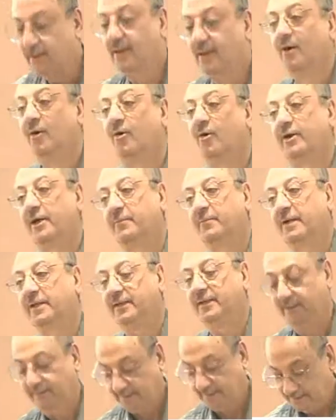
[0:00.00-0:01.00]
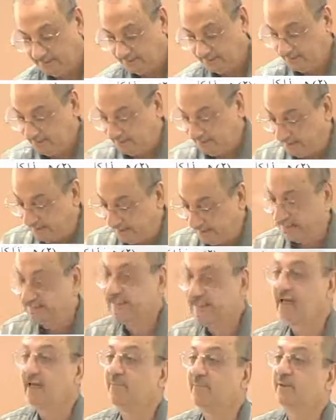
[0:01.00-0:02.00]
Okay, brother.
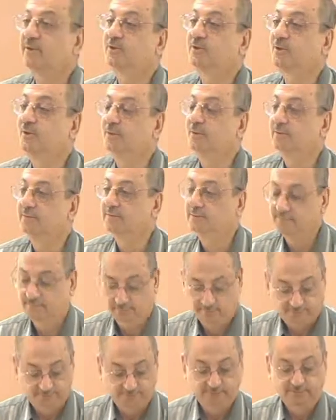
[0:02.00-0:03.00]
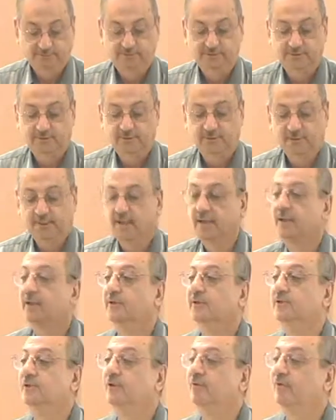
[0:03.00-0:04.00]
Lesson number 2.
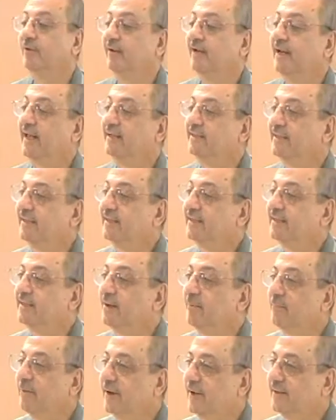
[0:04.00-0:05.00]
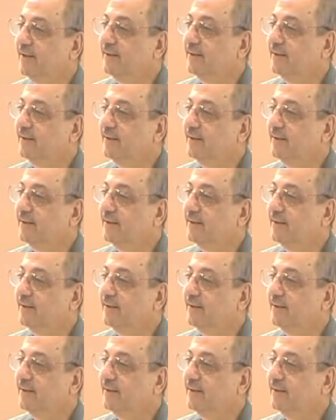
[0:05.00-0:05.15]
Do you feel like taking a break?